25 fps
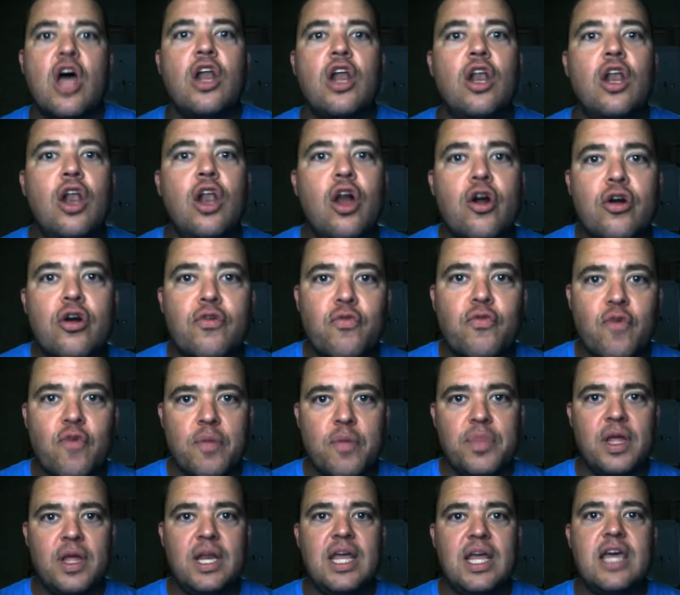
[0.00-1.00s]
Learn
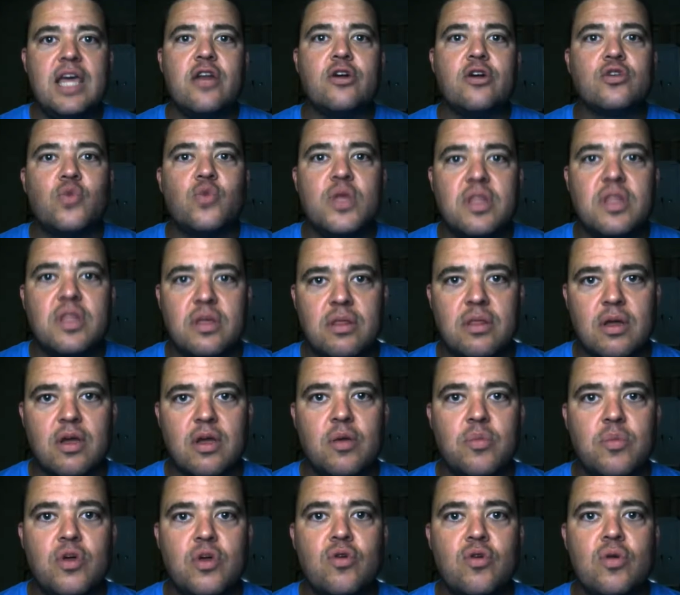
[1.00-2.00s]
from the leaders within the
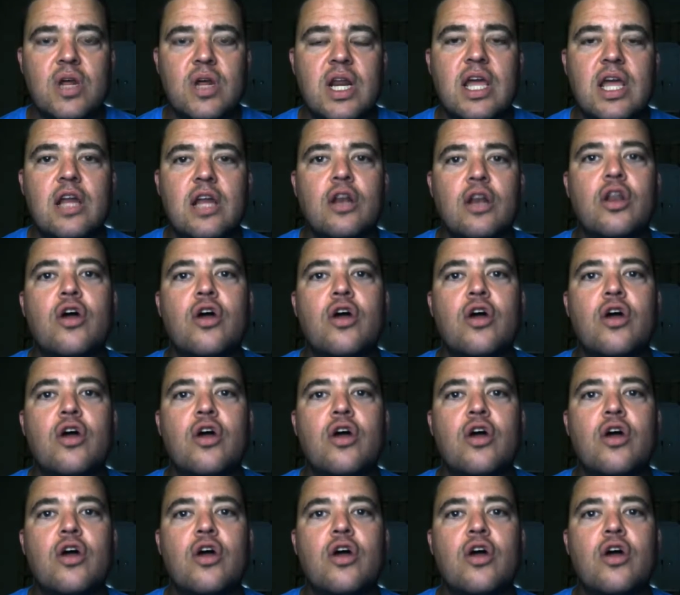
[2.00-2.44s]
community.